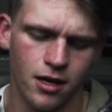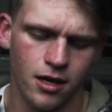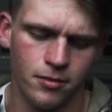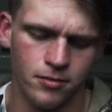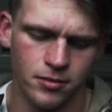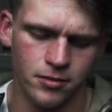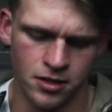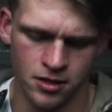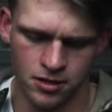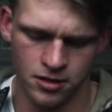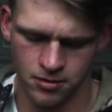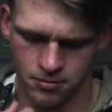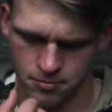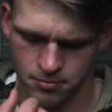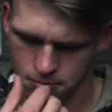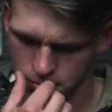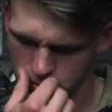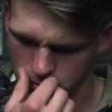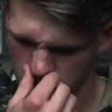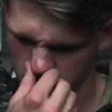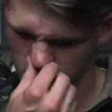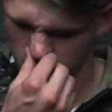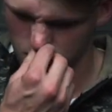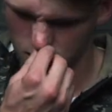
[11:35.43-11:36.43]
I mean,
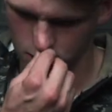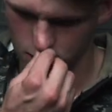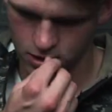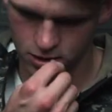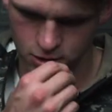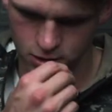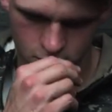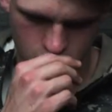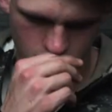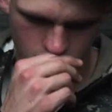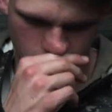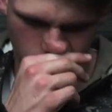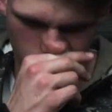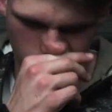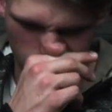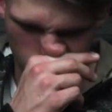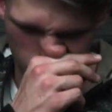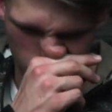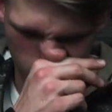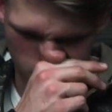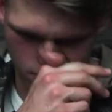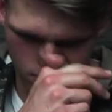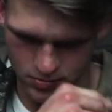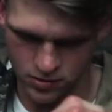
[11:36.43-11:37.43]
this is just
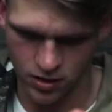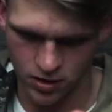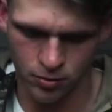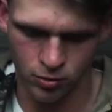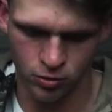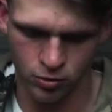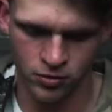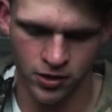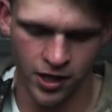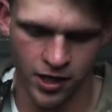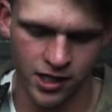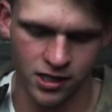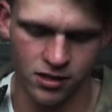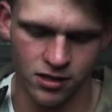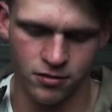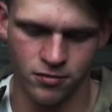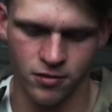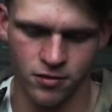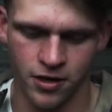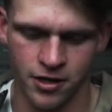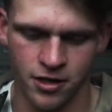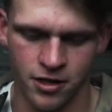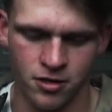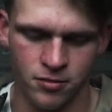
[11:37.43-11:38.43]
a double negative
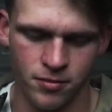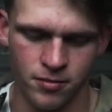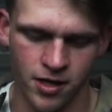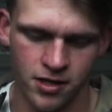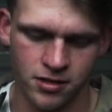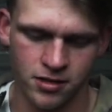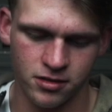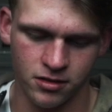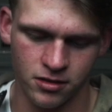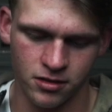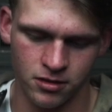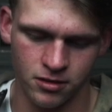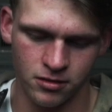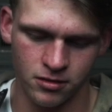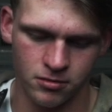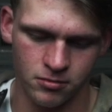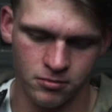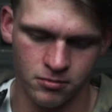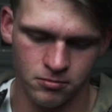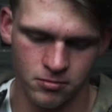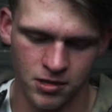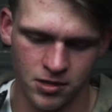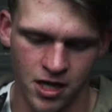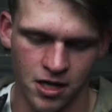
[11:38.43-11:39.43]
right here. You basically
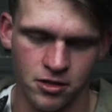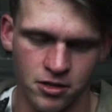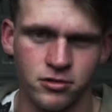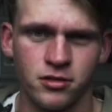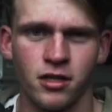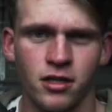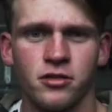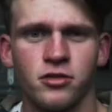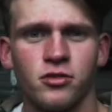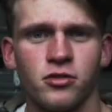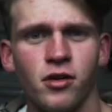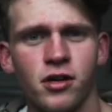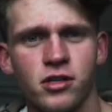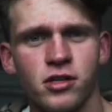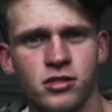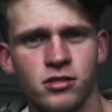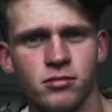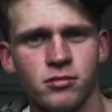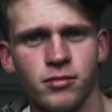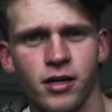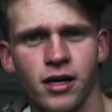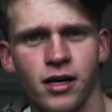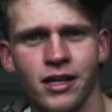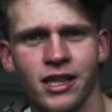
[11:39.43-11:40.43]
canceled out the
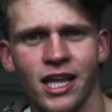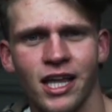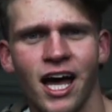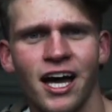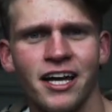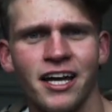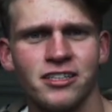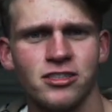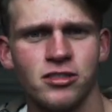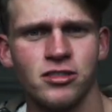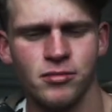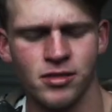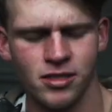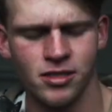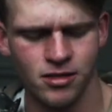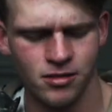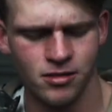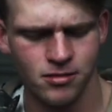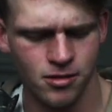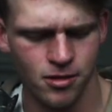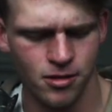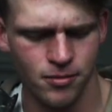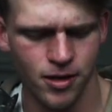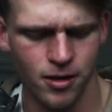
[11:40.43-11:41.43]
question by lying to me
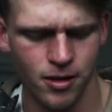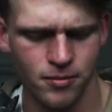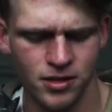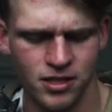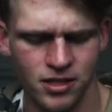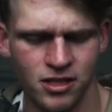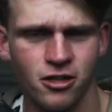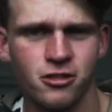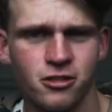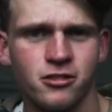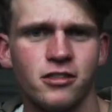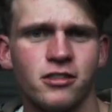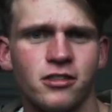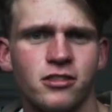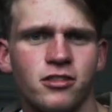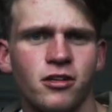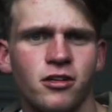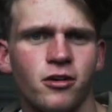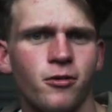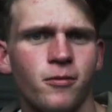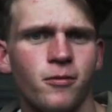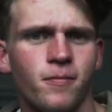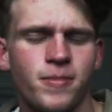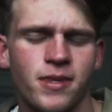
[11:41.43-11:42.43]
about being ugly,
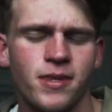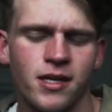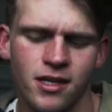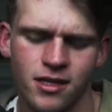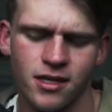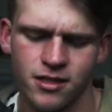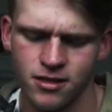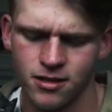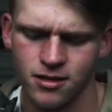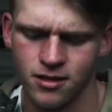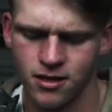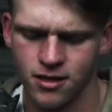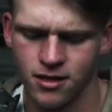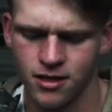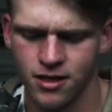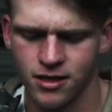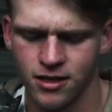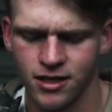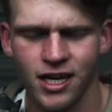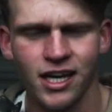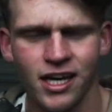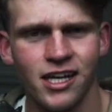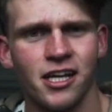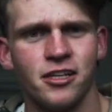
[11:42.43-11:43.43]
so
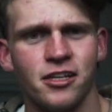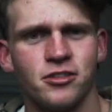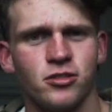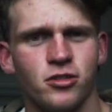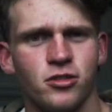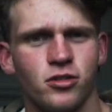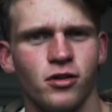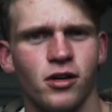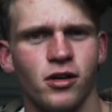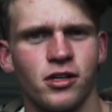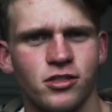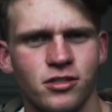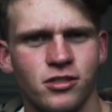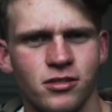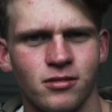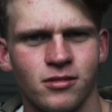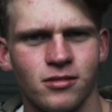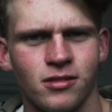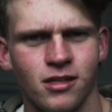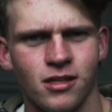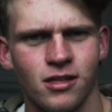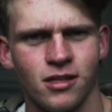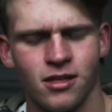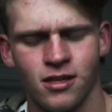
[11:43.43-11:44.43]
I can't answer your
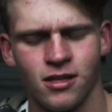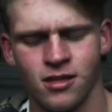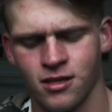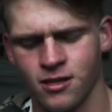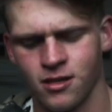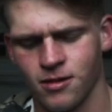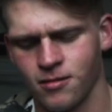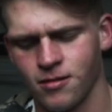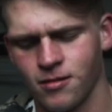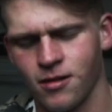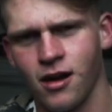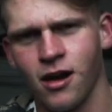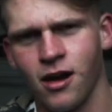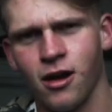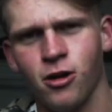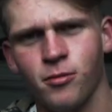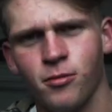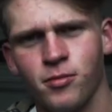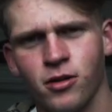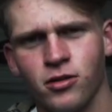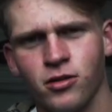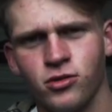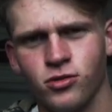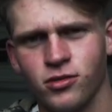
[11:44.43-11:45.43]
question. I
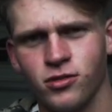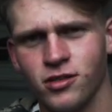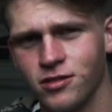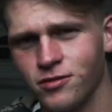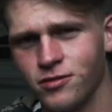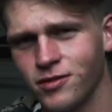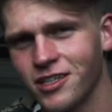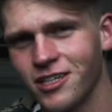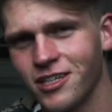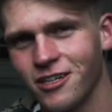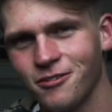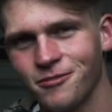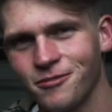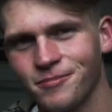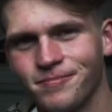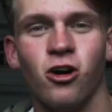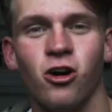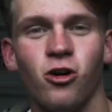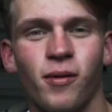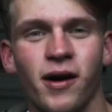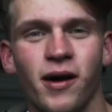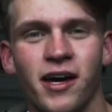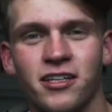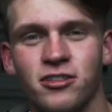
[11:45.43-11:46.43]
hope y'all enjoyed this video. I
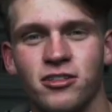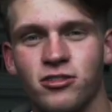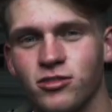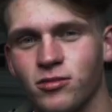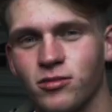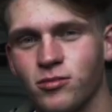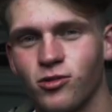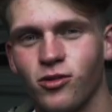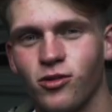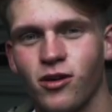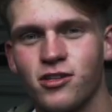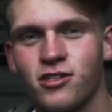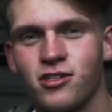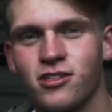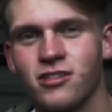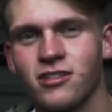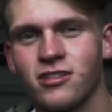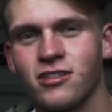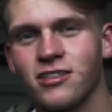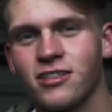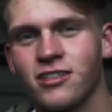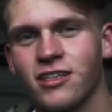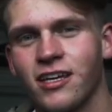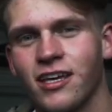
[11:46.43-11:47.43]
hope I answered some
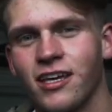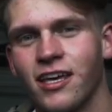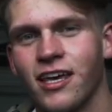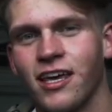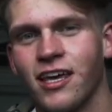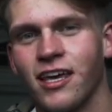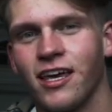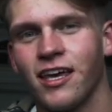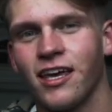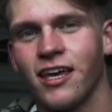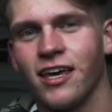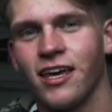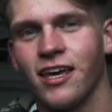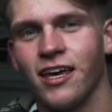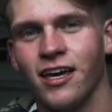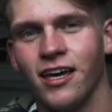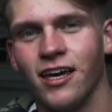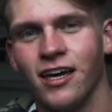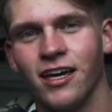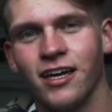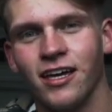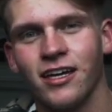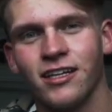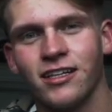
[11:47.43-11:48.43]
questions,
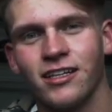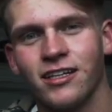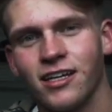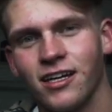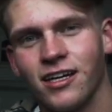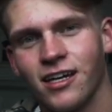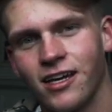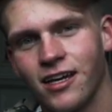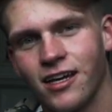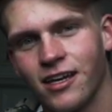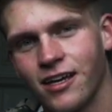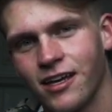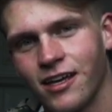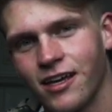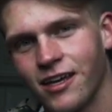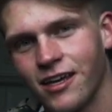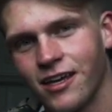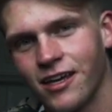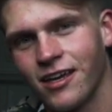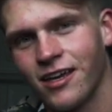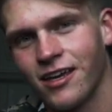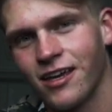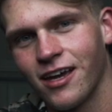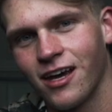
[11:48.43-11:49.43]
and
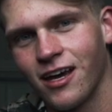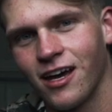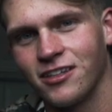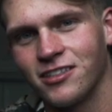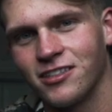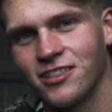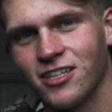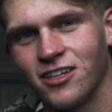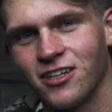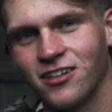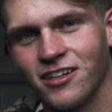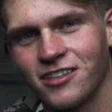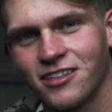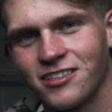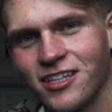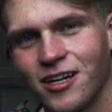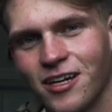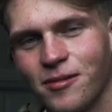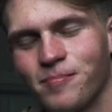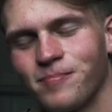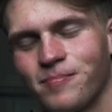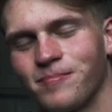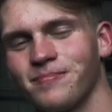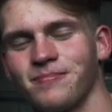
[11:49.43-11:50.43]
I'll see y'all next time.